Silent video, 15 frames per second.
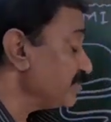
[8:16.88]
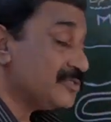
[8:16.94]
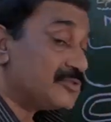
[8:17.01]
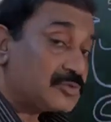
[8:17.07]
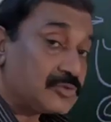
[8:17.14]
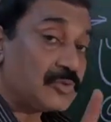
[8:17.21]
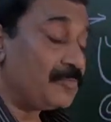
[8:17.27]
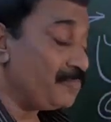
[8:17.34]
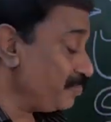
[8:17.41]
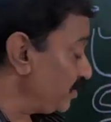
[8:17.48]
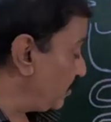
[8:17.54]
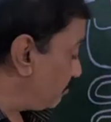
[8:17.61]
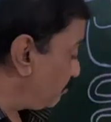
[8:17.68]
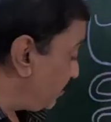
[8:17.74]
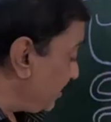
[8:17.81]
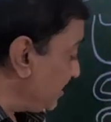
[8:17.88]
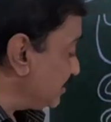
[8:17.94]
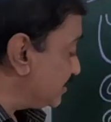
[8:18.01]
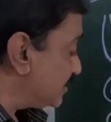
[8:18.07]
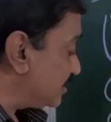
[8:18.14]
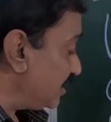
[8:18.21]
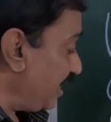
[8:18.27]
So
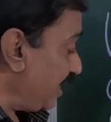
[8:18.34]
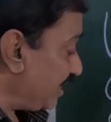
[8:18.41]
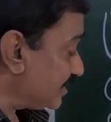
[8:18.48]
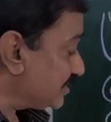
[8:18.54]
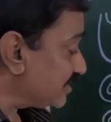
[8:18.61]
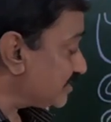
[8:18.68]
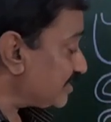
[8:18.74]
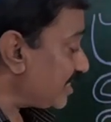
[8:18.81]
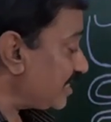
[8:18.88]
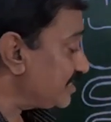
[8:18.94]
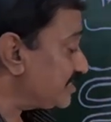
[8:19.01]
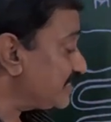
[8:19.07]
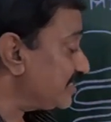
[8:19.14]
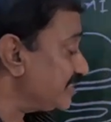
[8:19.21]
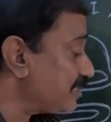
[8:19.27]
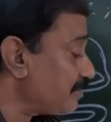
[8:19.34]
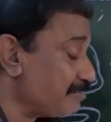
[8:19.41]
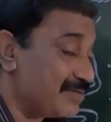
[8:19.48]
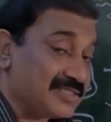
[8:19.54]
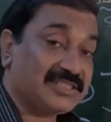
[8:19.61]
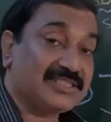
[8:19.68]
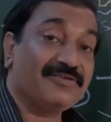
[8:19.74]
please, exercise is a
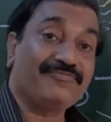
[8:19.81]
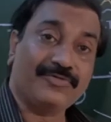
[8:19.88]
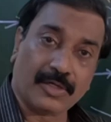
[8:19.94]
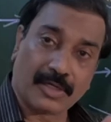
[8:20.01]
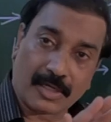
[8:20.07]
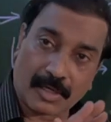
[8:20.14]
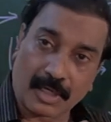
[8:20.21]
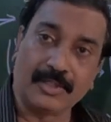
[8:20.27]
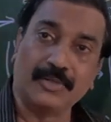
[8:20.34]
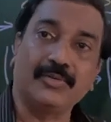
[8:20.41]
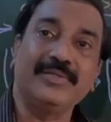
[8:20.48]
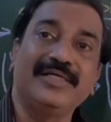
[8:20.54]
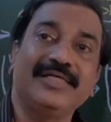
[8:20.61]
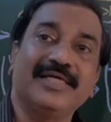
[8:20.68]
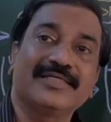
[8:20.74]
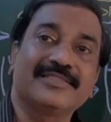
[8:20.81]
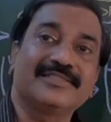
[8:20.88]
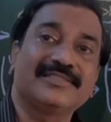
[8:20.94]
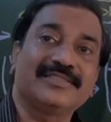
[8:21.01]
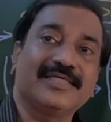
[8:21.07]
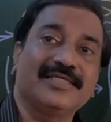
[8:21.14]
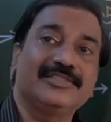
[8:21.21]
must. If you are not doing
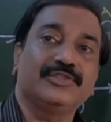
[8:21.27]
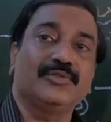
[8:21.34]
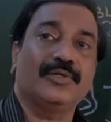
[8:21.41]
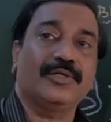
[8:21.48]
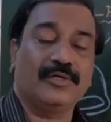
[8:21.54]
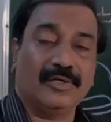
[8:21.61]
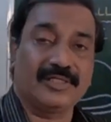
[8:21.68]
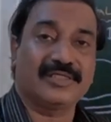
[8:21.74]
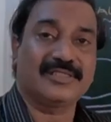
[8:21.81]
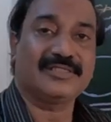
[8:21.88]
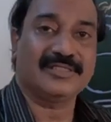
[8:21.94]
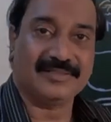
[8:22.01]
exercise, you are not